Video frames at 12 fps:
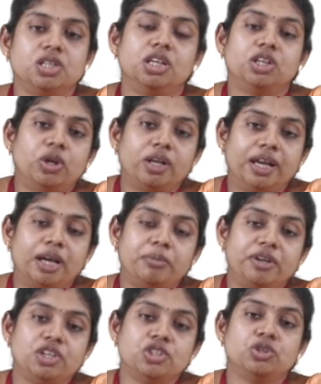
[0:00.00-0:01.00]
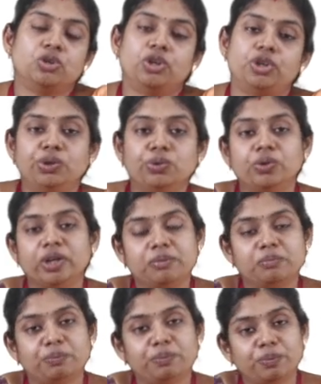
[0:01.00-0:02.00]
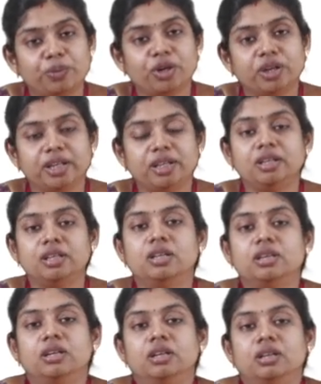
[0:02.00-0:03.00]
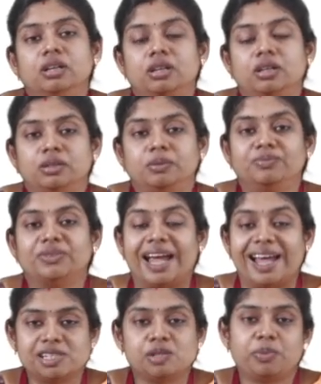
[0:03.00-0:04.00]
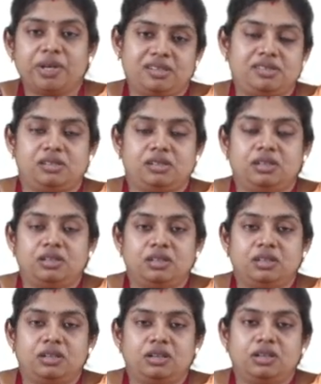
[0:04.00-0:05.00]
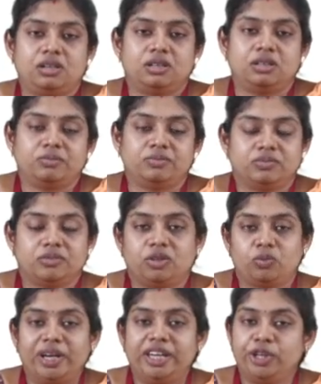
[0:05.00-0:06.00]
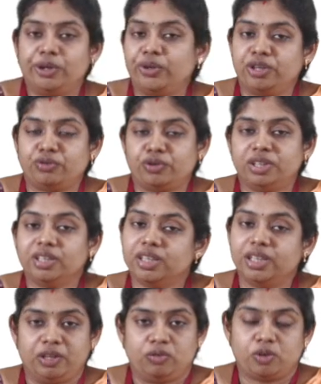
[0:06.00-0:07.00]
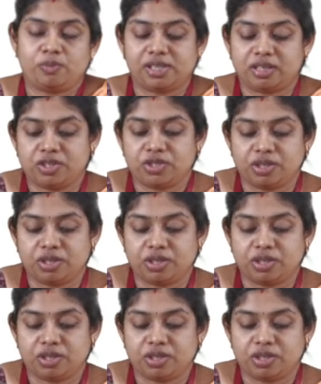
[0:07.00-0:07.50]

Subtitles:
collaboration are two important aspects while you're going for the DevOps culture.